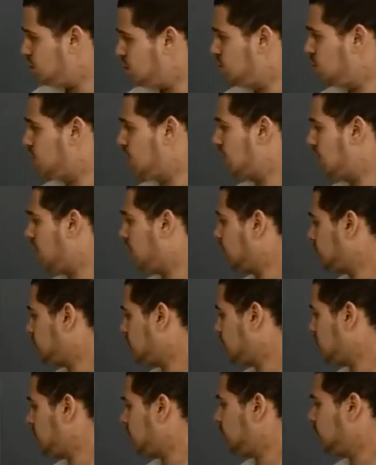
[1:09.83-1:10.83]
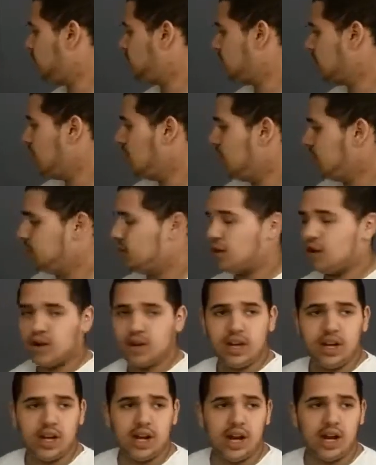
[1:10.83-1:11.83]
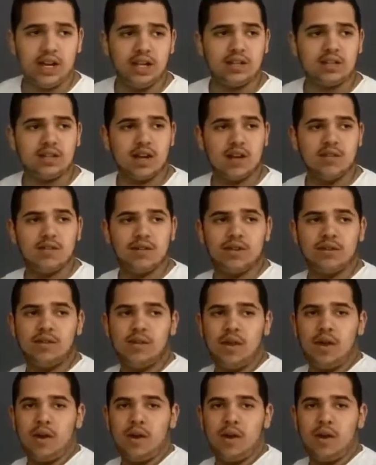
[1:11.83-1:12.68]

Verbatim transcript: You connect terminals 30 and 87,